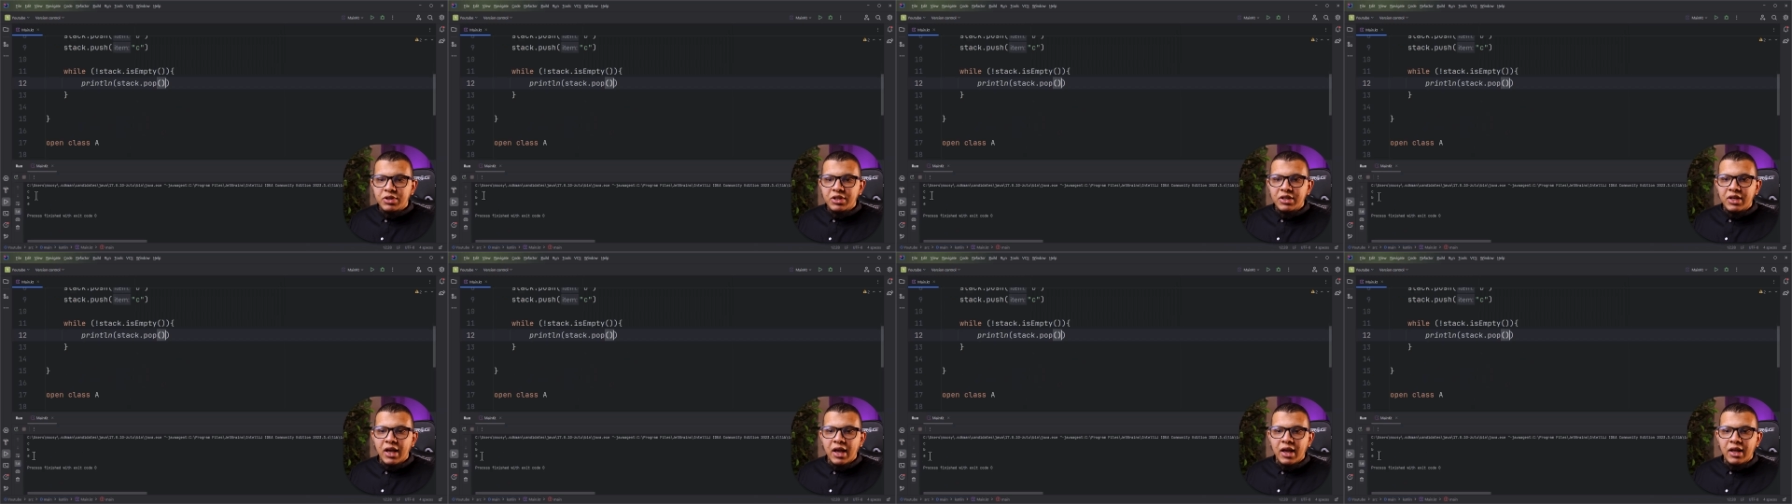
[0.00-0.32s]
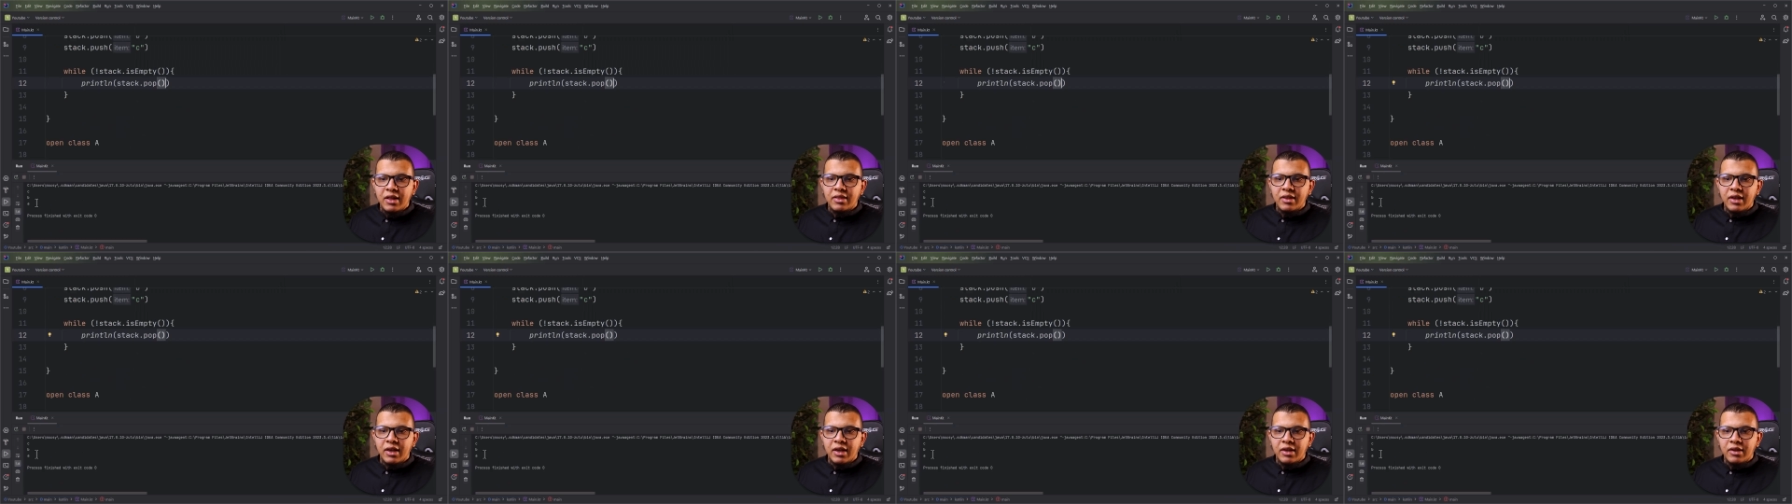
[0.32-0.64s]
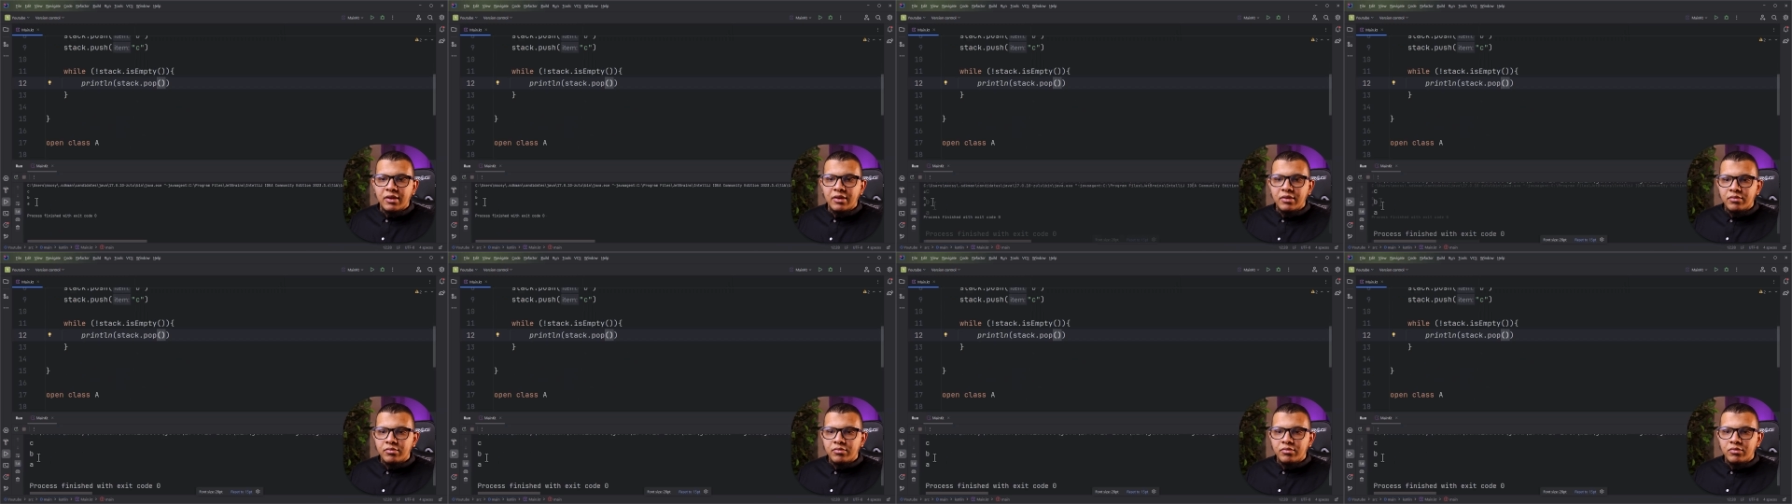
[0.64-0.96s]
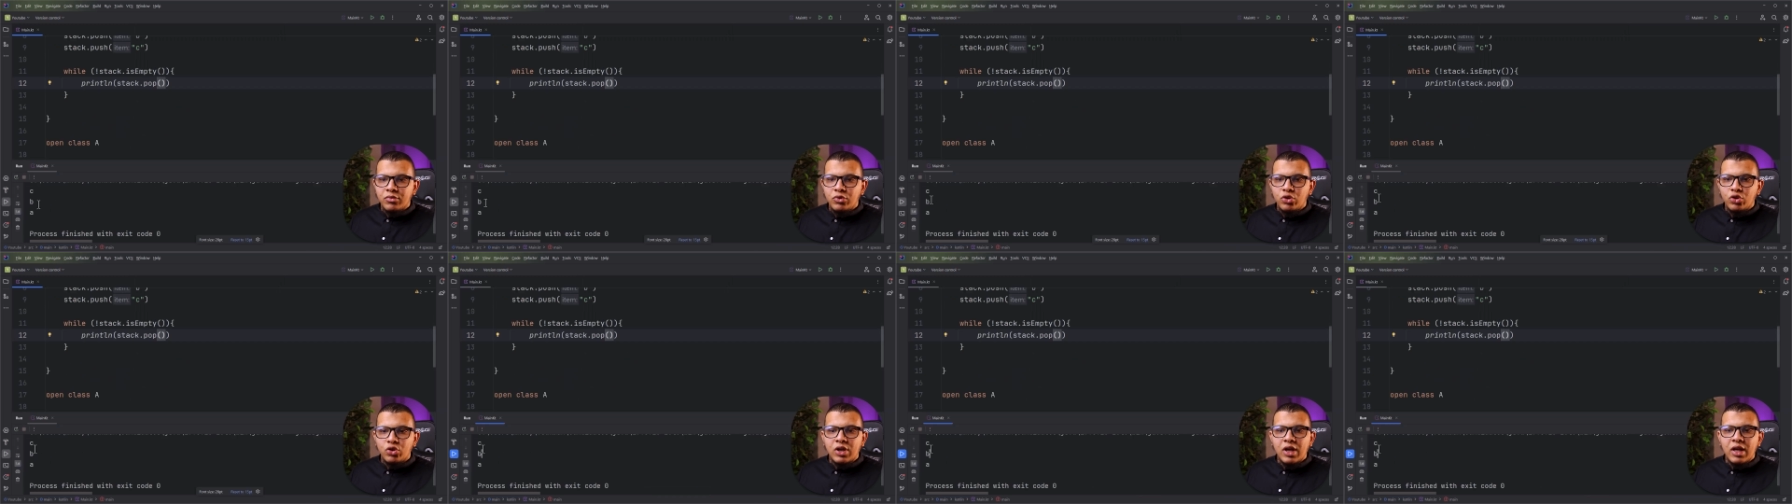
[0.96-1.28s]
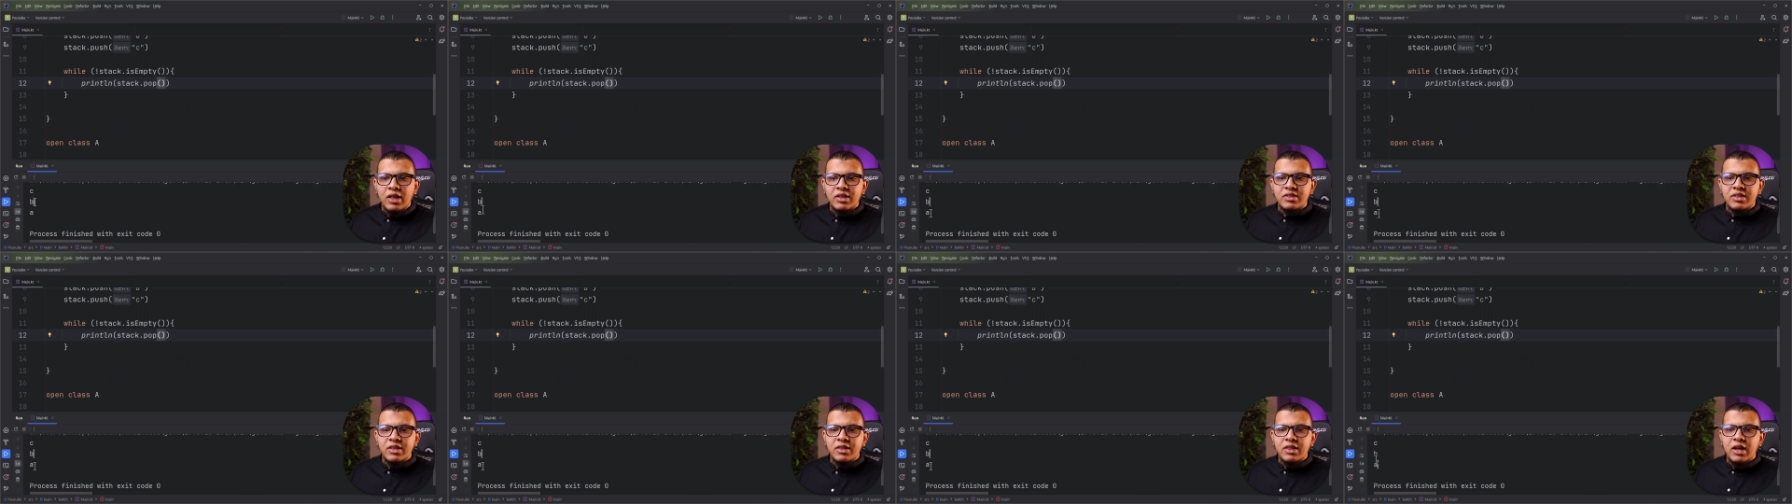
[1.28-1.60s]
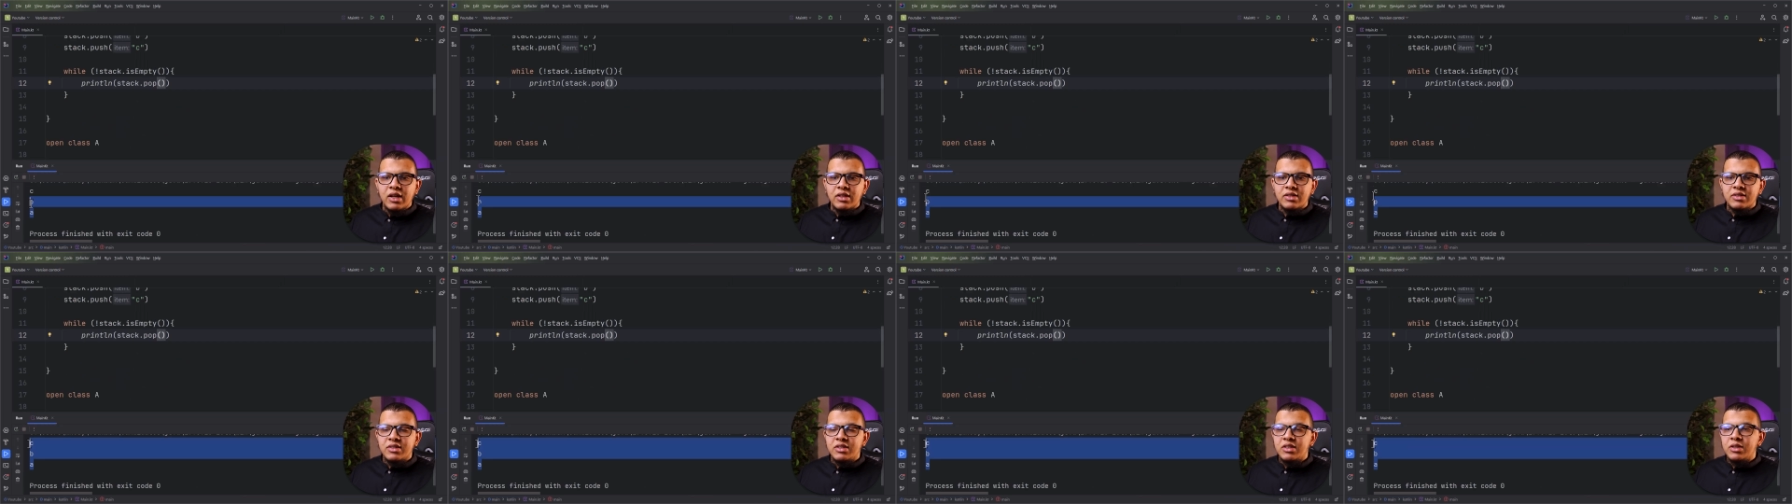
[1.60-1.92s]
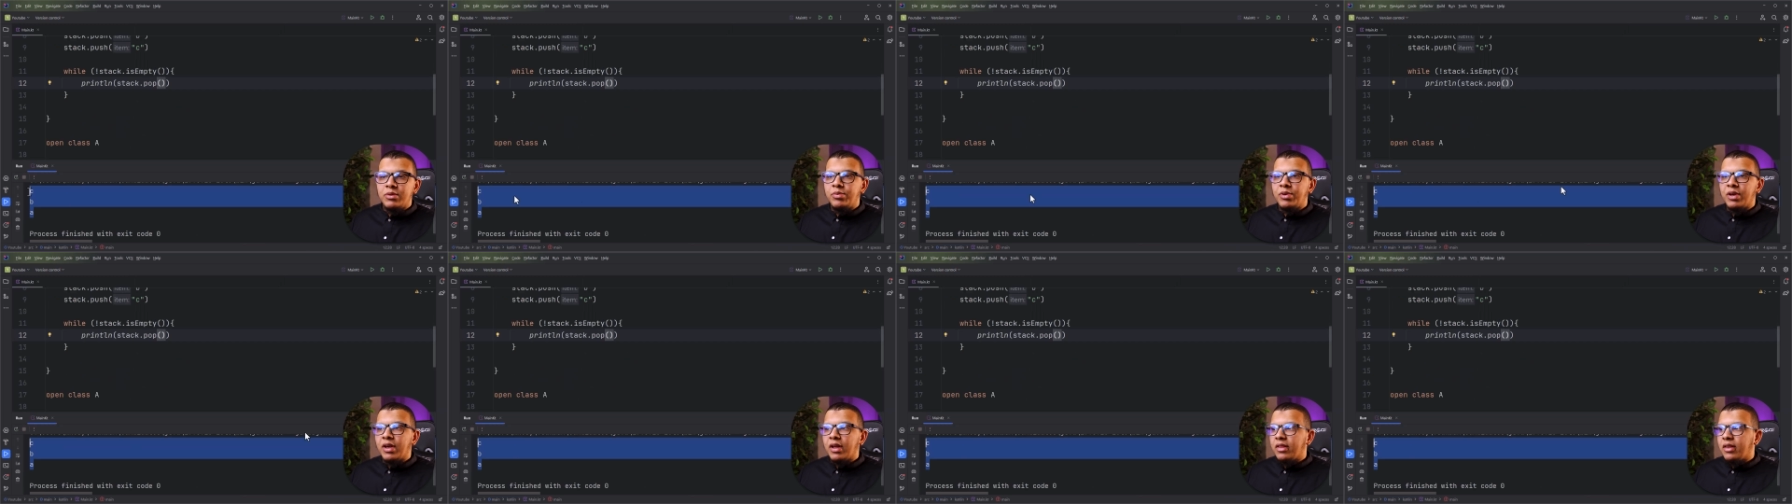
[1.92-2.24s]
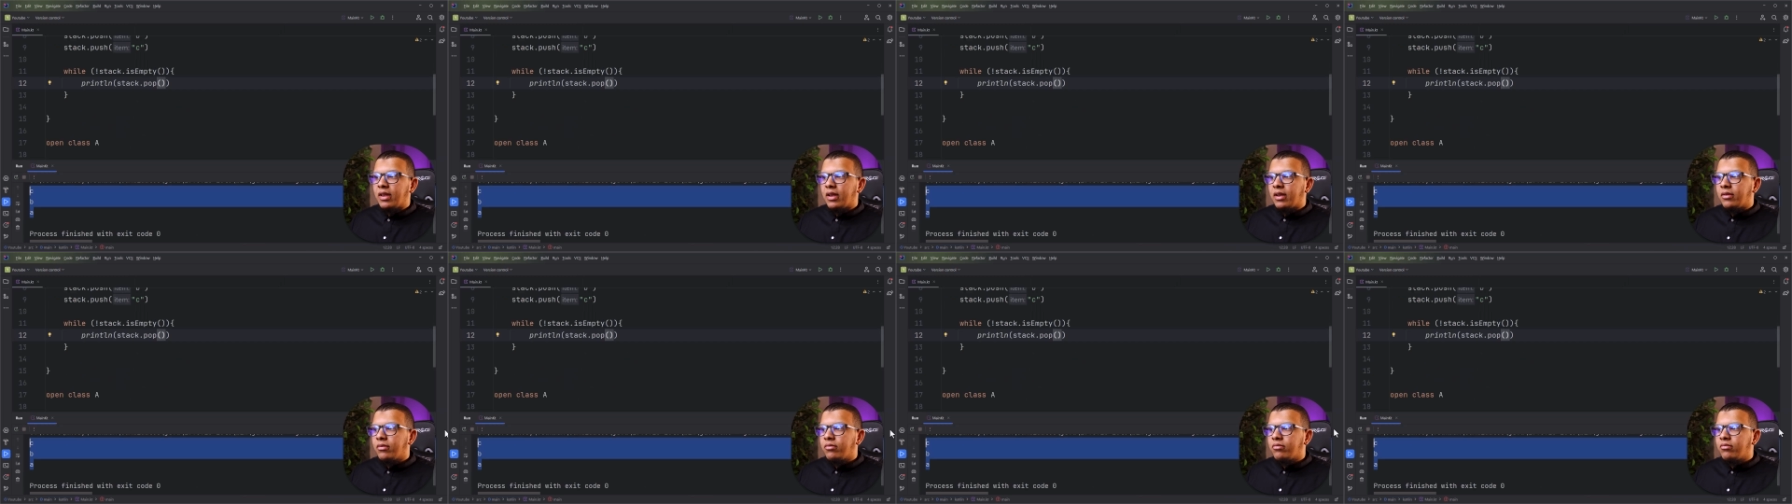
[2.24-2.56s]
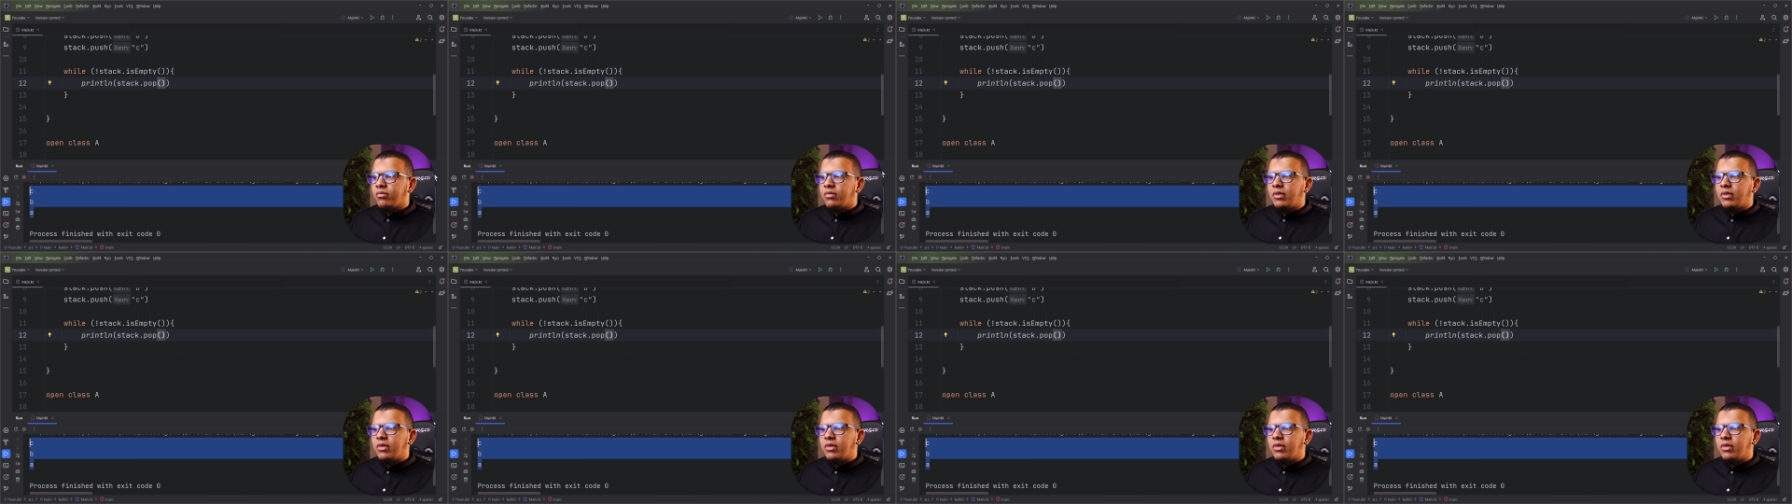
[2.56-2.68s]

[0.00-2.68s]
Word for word: B, and A. You can see that C, B, and A.